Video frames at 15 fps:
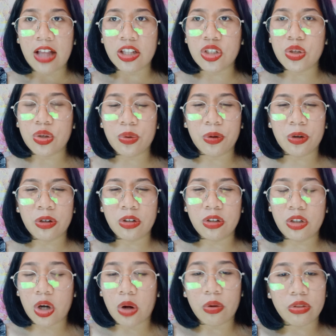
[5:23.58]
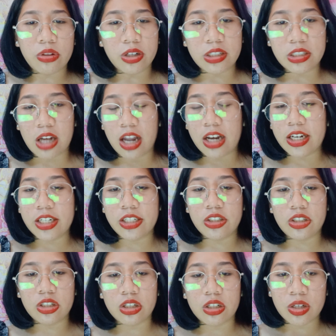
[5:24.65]
to grow their
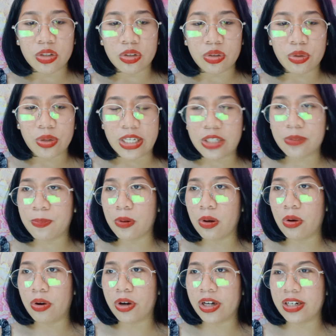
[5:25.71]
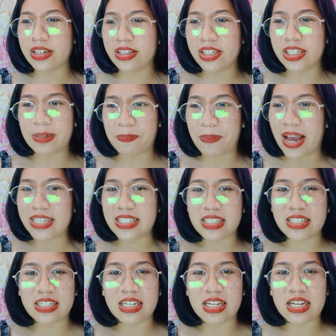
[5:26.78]
knowledge, to explore their
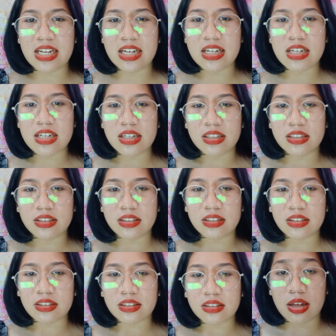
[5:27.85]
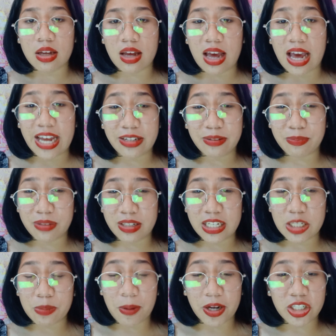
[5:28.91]
capacity, and
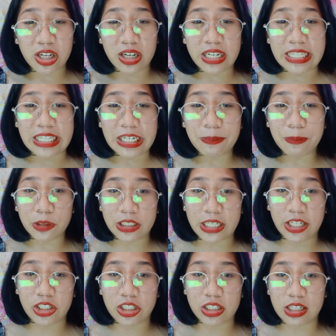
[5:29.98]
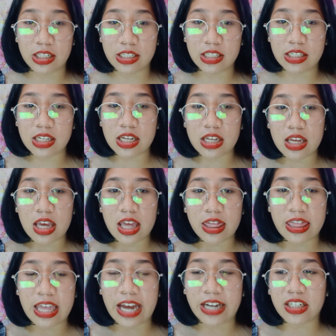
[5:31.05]
especially their potentials
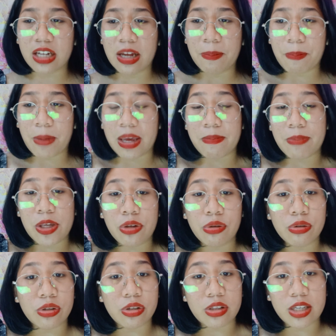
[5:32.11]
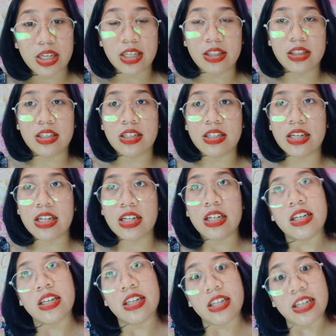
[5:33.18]
that may be used in the
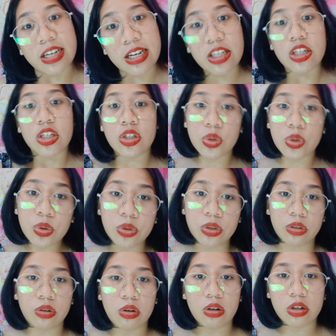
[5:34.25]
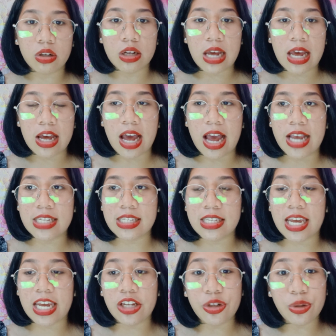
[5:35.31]
soon as
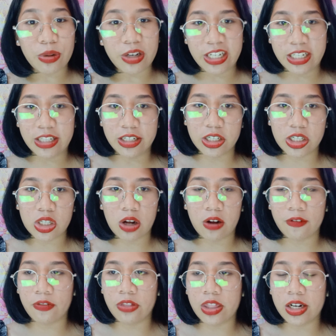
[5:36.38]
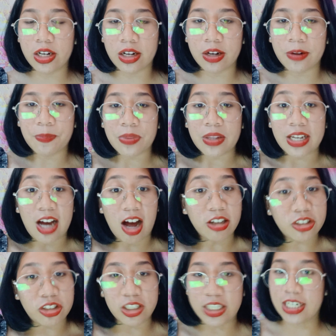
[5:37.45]
a new leaders of their
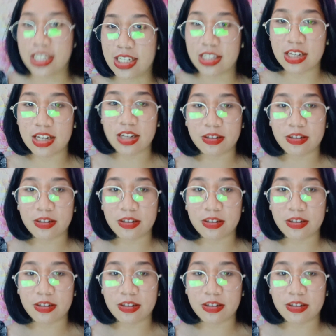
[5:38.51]
countries.